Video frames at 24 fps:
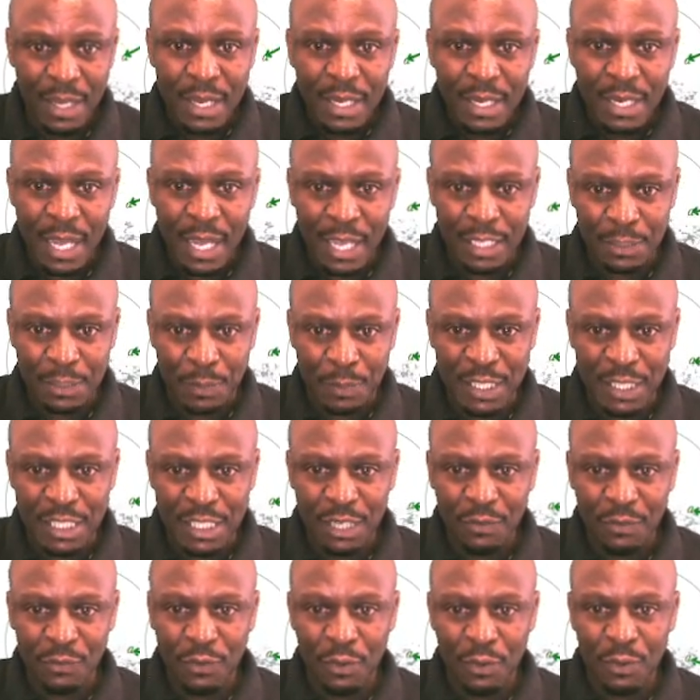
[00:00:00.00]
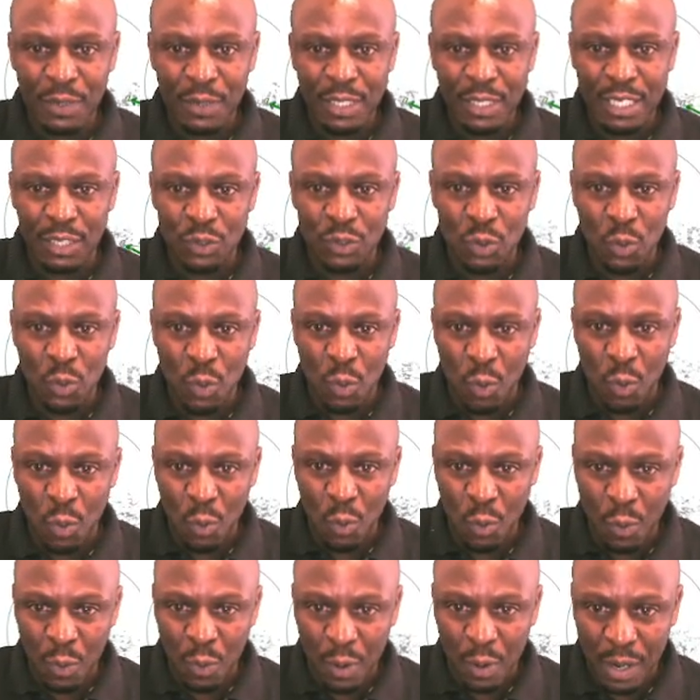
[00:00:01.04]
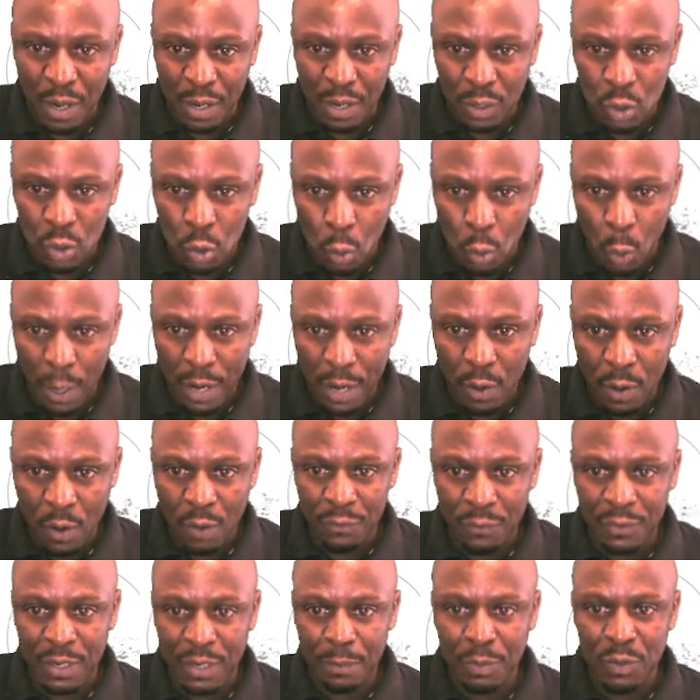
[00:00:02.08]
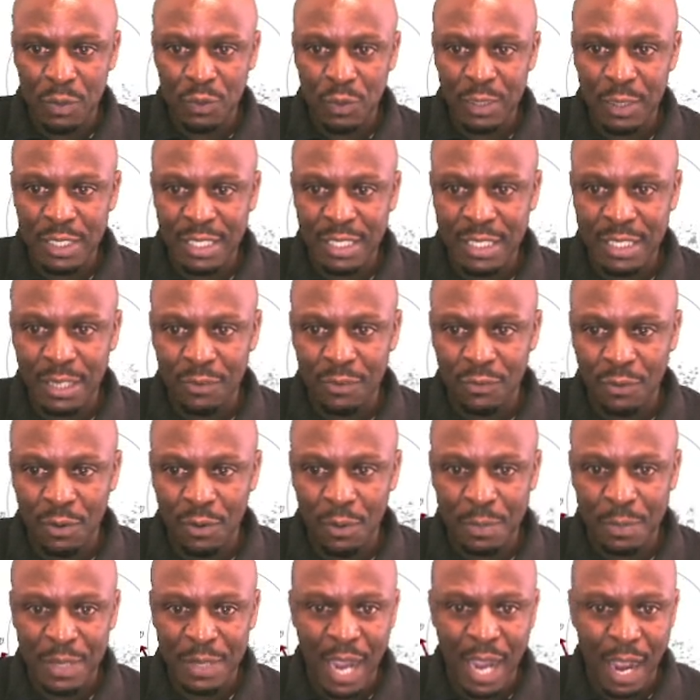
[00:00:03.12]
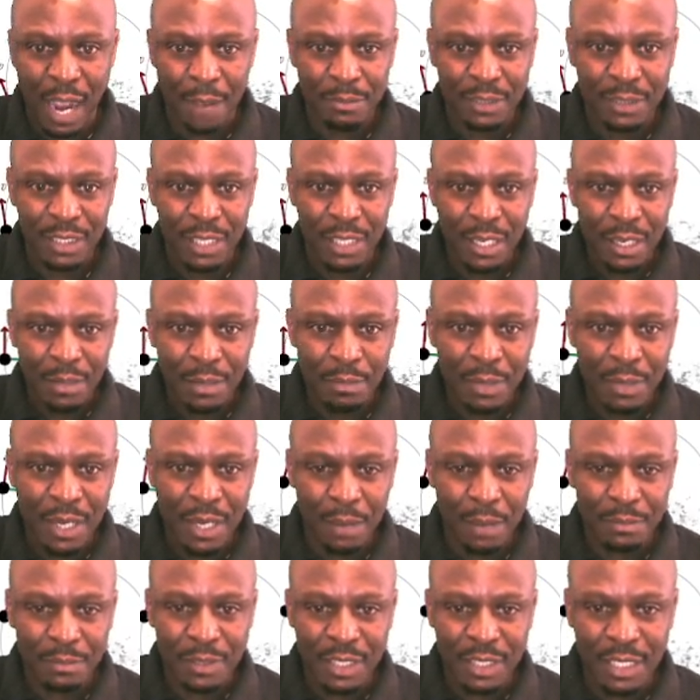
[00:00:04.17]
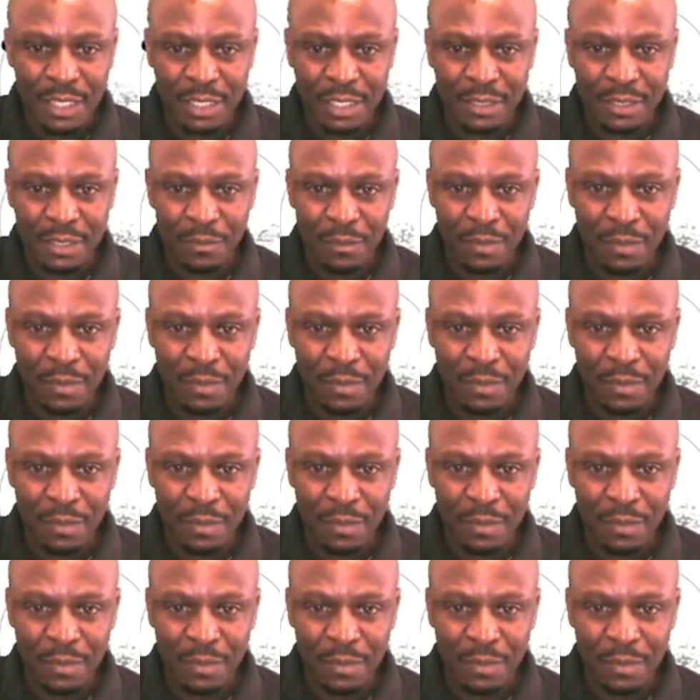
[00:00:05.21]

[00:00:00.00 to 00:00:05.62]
The expression for the square of the periods therefore becomes becomes this